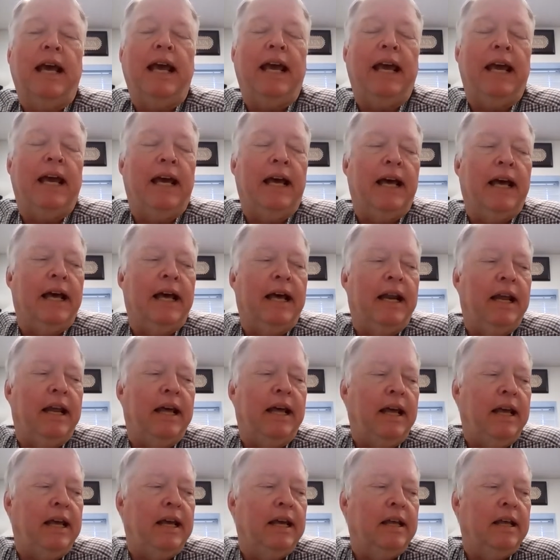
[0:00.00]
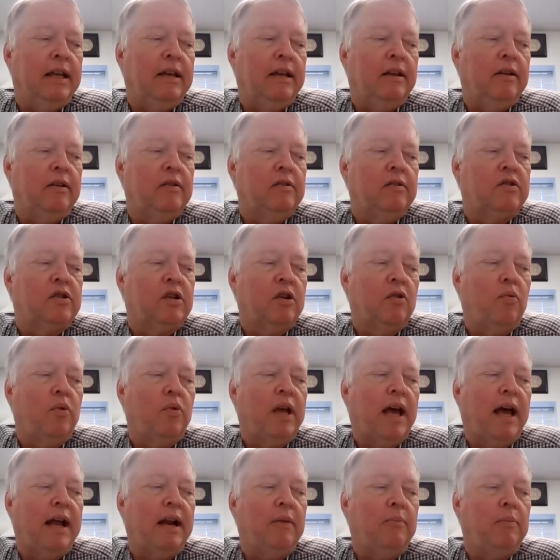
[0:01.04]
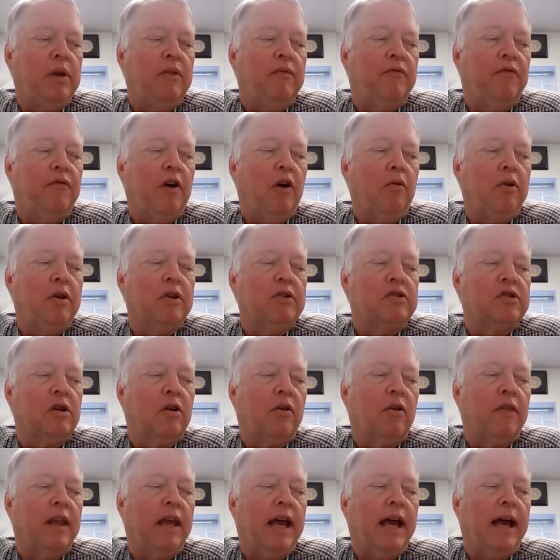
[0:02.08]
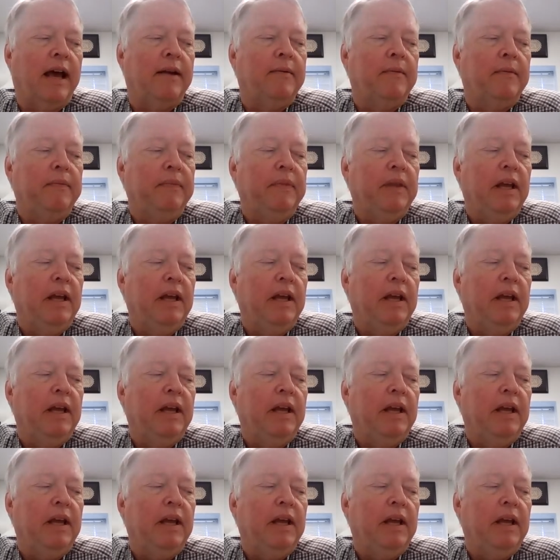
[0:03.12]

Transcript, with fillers: And, and so we got to be focused on that.